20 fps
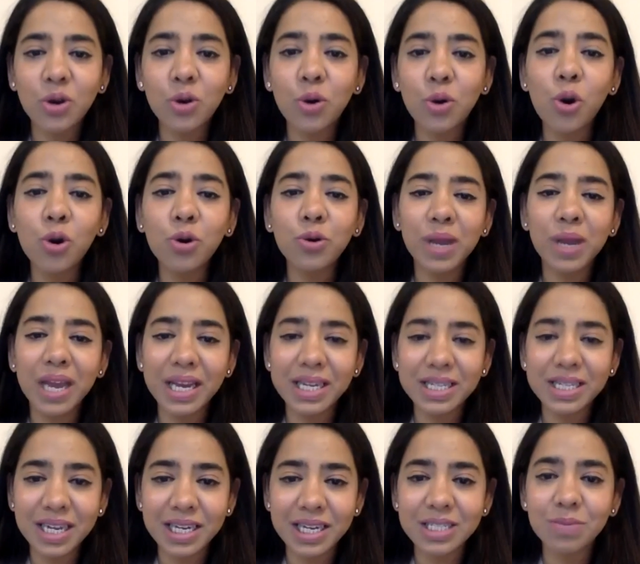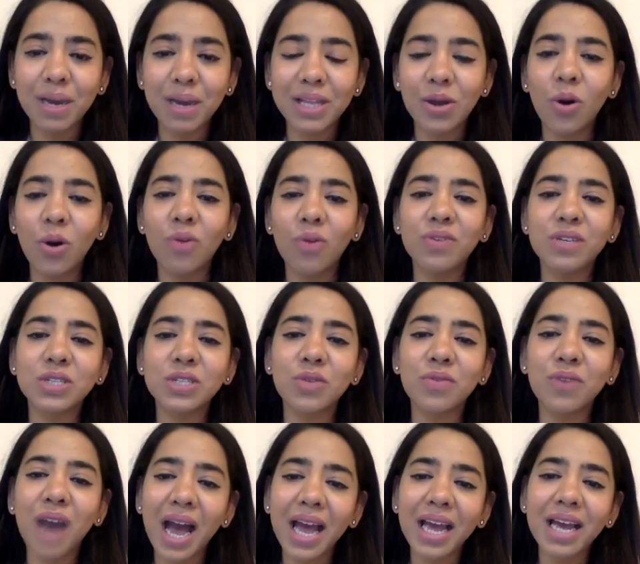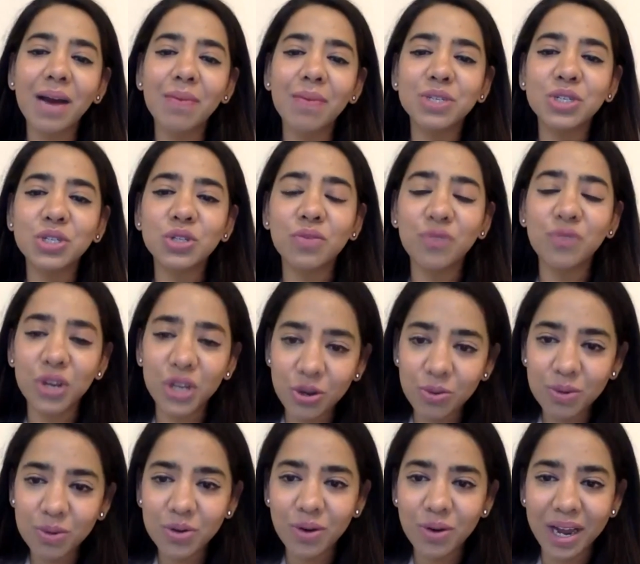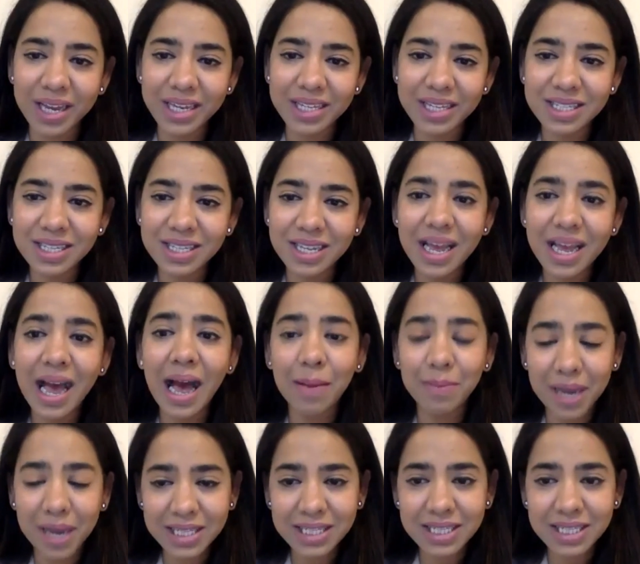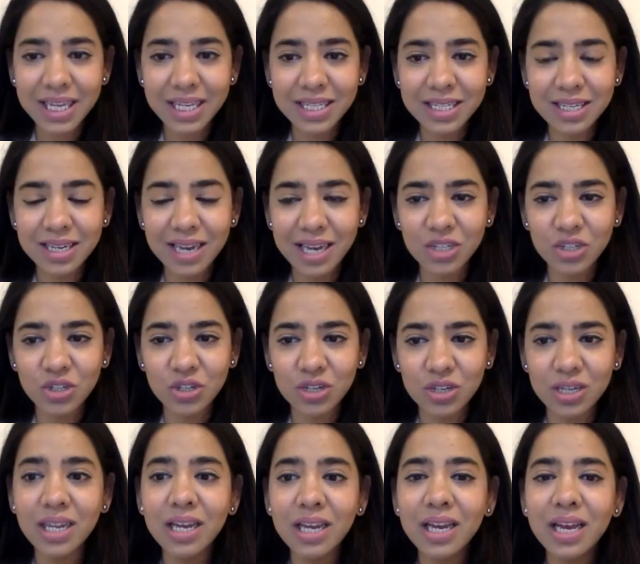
co-created by the Office of High Commissioner for Human Rights, Amnesty International,